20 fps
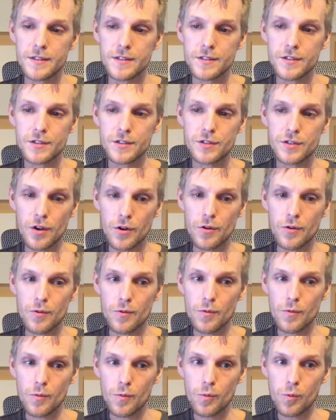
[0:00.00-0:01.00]

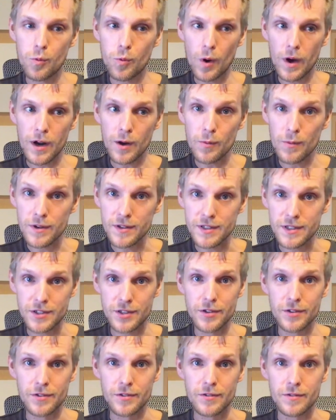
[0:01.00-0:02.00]
So what I want to
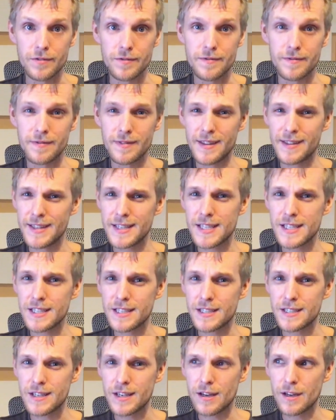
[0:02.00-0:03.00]
do, and this
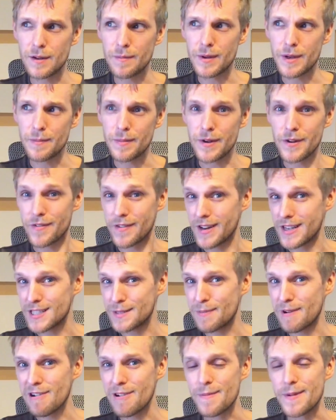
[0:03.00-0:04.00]
is going to be a bit of an
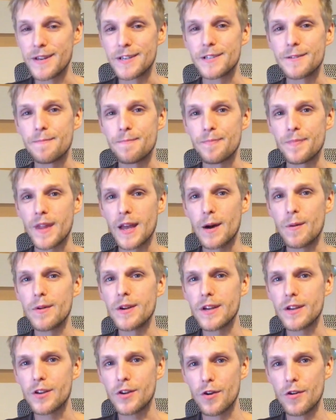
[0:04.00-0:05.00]
experiment, I
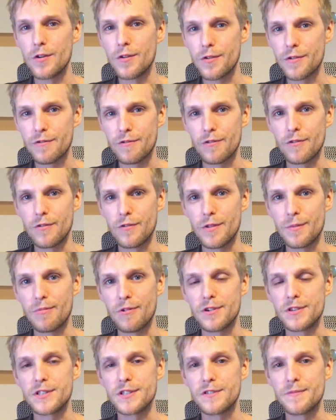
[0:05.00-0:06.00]
want to go through the
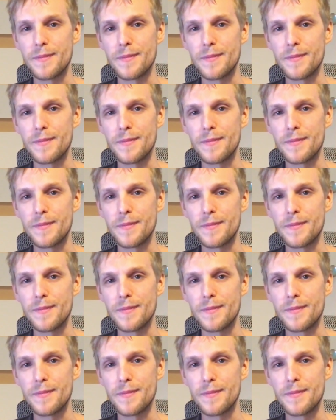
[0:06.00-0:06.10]
process